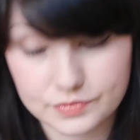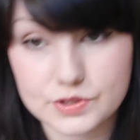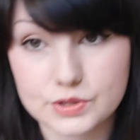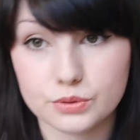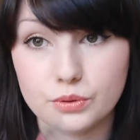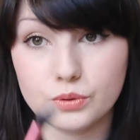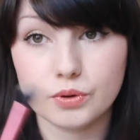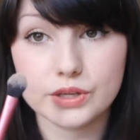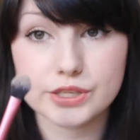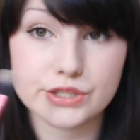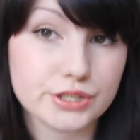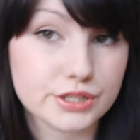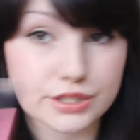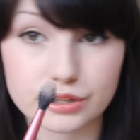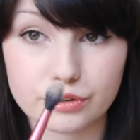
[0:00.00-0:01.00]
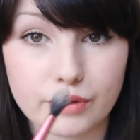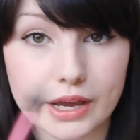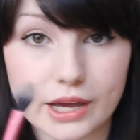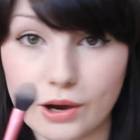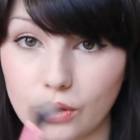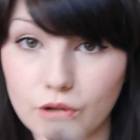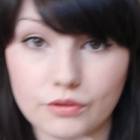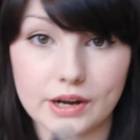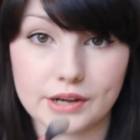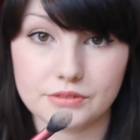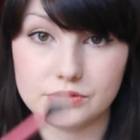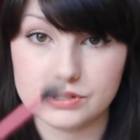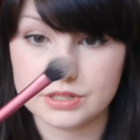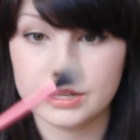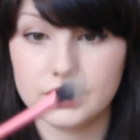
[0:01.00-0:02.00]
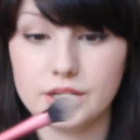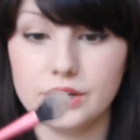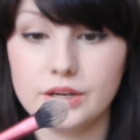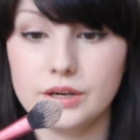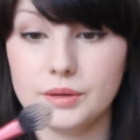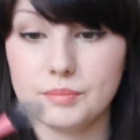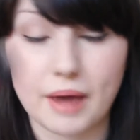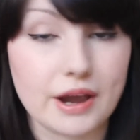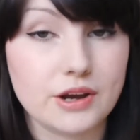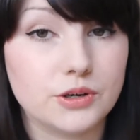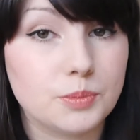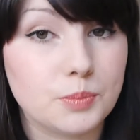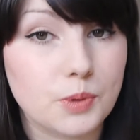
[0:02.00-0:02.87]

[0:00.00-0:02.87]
So it's just a great all-round powder